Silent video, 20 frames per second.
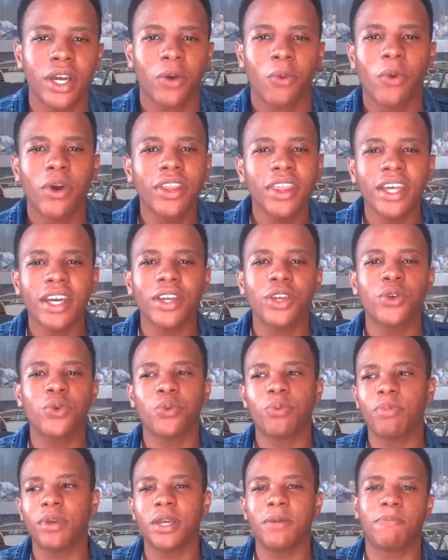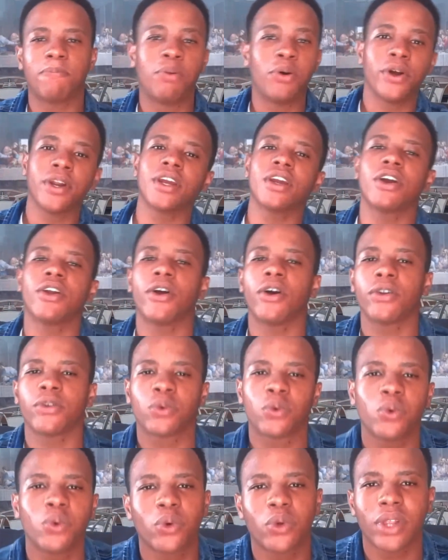whether you be putting it on
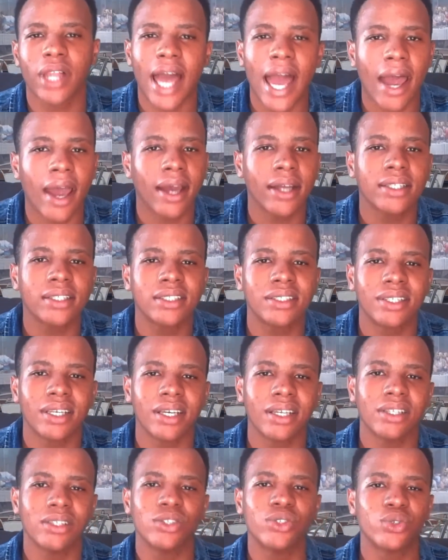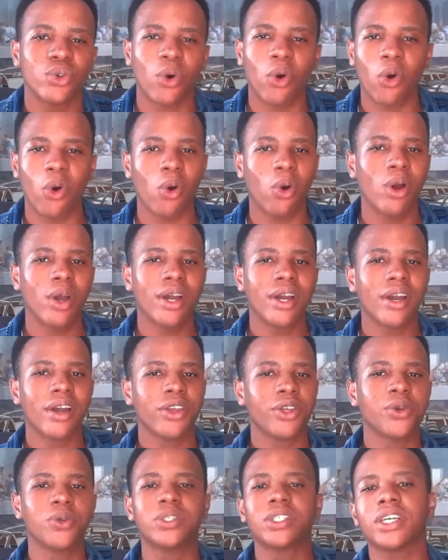Google AdSense or
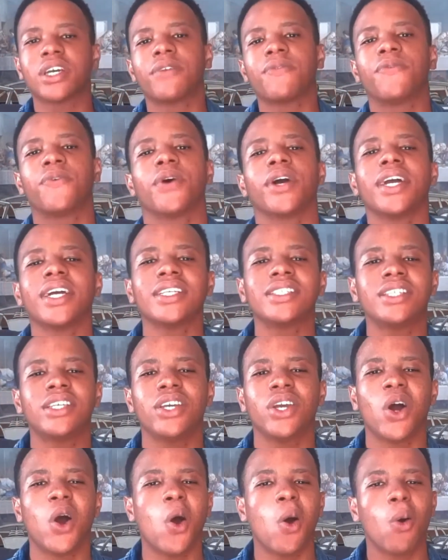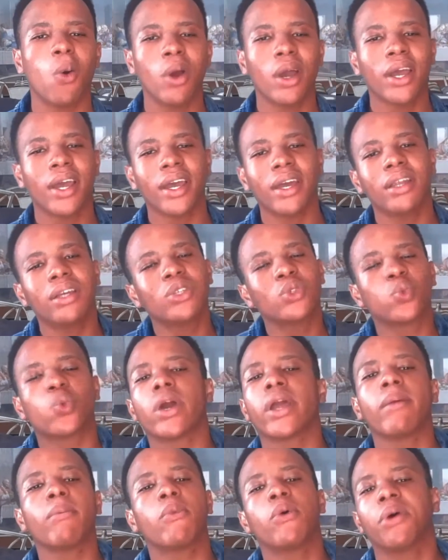using it for SEO, it is
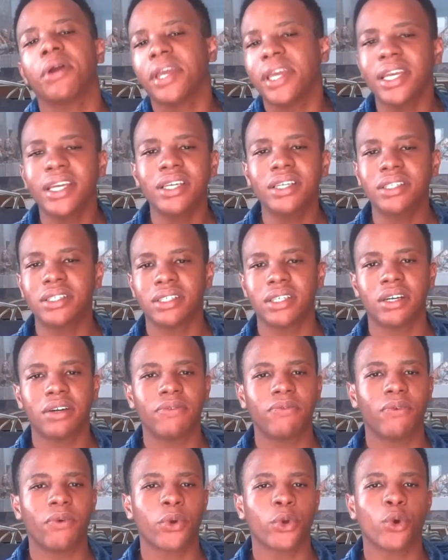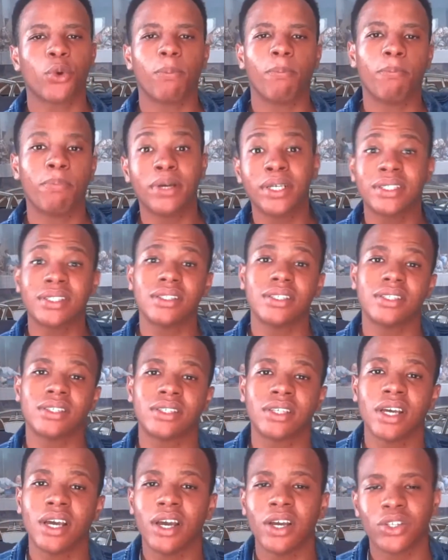way more easier for your
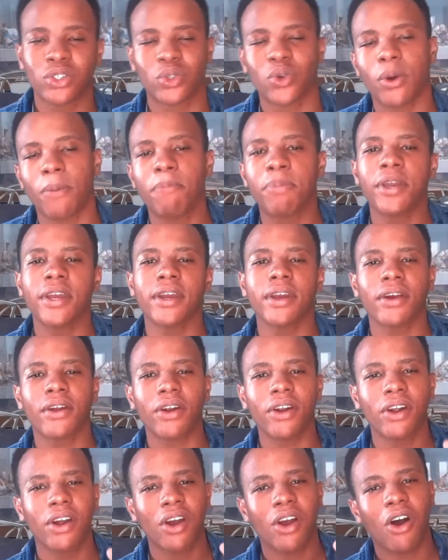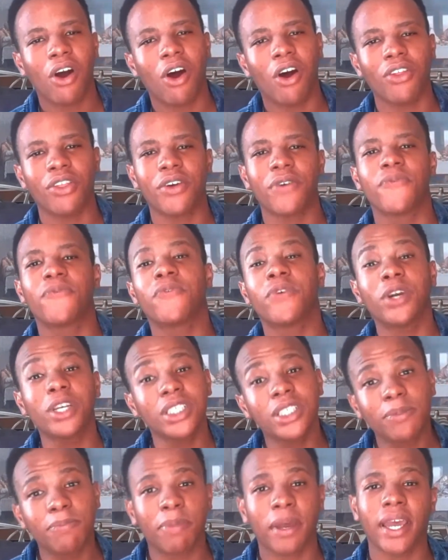business to appear on the
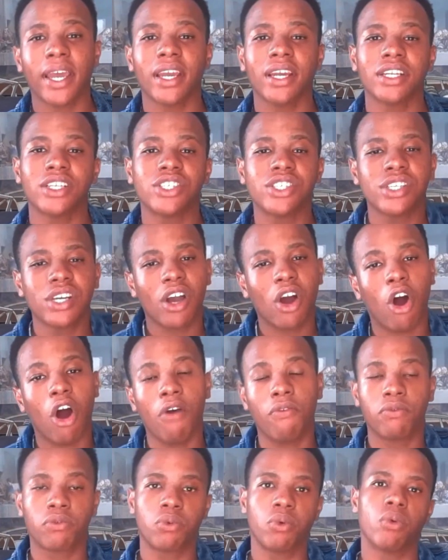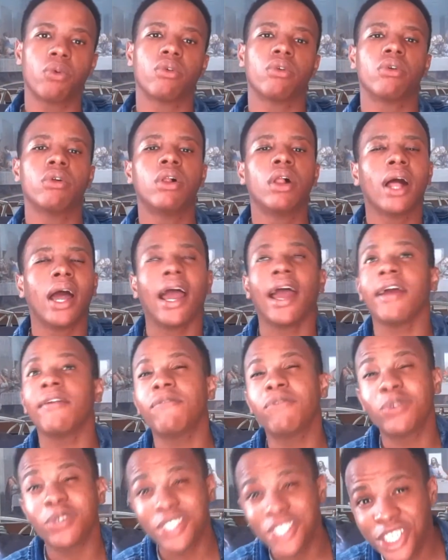first page of Google, and
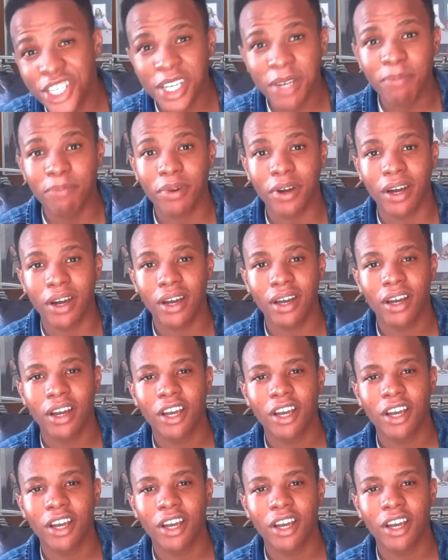for cheaper,